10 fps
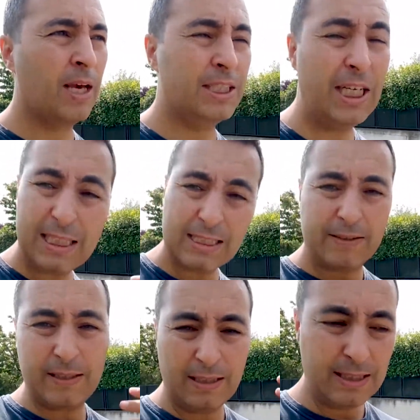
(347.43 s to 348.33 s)
just
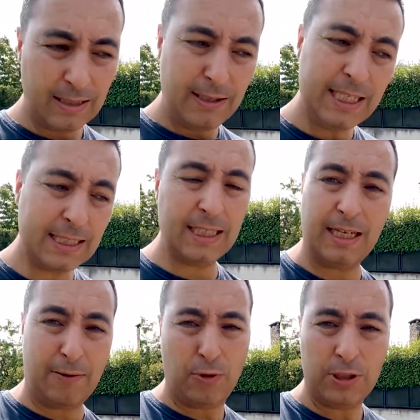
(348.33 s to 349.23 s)
listening
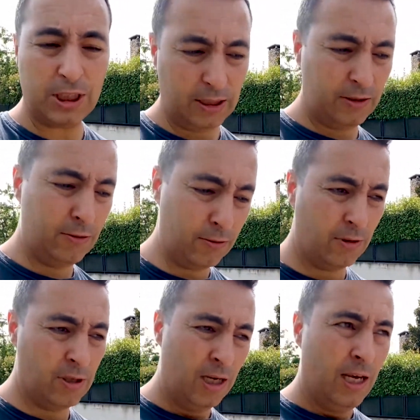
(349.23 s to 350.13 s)
and watching you
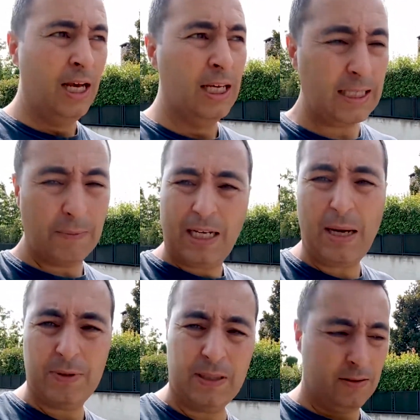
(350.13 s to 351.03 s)

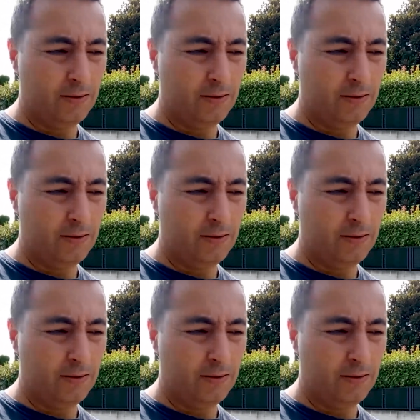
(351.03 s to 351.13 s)
sometimes